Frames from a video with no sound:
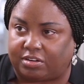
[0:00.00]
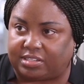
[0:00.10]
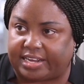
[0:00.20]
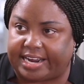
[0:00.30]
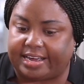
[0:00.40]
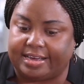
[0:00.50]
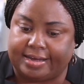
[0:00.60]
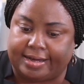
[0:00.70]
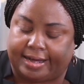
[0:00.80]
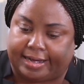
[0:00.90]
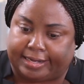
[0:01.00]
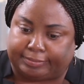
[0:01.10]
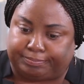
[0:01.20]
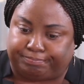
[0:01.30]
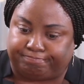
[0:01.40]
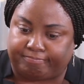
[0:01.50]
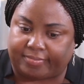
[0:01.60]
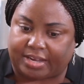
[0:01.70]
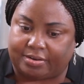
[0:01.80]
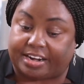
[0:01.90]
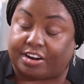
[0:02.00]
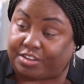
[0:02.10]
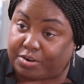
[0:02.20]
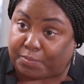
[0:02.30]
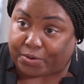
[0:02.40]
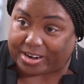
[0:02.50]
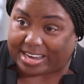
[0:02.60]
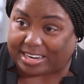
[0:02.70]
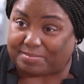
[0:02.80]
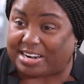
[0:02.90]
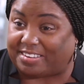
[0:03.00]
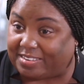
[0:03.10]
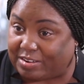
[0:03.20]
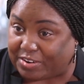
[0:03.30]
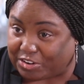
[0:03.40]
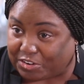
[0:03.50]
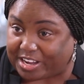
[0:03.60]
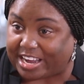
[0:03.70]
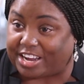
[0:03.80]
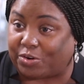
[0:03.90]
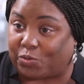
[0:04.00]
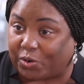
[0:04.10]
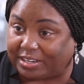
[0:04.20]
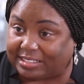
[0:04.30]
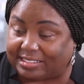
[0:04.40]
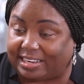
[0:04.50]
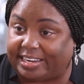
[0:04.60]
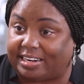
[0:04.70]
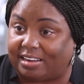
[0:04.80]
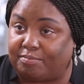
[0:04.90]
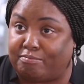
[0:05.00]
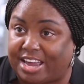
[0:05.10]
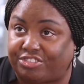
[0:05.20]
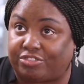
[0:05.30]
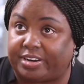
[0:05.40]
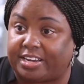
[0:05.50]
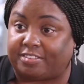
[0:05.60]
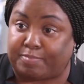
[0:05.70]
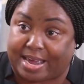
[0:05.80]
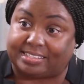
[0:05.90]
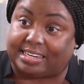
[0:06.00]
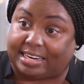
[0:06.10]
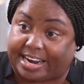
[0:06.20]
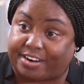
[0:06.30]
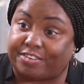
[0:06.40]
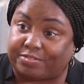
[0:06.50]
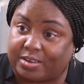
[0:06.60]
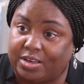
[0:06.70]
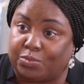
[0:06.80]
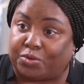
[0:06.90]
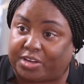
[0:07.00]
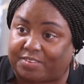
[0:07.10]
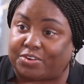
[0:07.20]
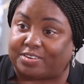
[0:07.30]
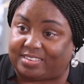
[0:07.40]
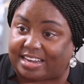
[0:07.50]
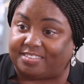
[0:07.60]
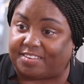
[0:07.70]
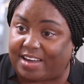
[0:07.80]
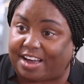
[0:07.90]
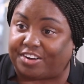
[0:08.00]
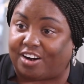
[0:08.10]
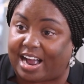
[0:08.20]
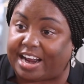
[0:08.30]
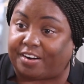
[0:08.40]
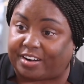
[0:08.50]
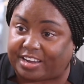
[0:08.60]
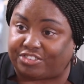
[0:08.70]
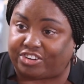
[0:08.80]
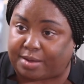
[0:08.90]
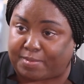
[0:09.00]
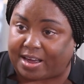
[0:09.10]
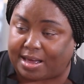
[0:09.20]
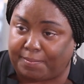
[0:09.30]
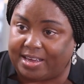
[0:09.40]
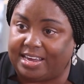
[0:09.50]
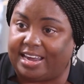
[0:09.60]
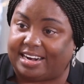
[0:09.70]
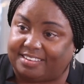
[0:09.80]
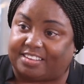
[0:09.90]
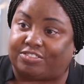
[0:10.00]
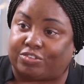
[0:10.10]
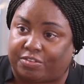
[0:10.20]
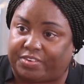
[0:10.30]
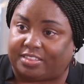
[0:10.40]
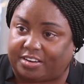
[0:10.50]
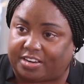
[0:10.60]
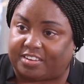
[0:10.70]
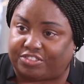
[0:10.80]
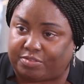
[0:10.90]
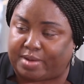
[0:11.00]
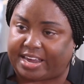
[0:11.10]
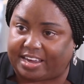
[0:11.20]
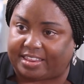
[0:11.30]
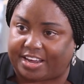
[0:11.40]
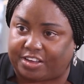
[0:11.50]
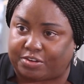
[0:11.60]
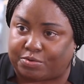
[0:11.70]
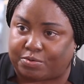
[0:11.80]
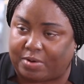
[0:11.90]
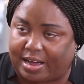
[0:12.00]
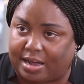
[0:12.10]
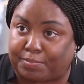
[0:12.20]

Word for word: looks like. Um, Another important element is when you're looking at your org design, measuring spans and layers will give you a sense of how your hierarchy is shaping up and is it serving the decision making that you uh,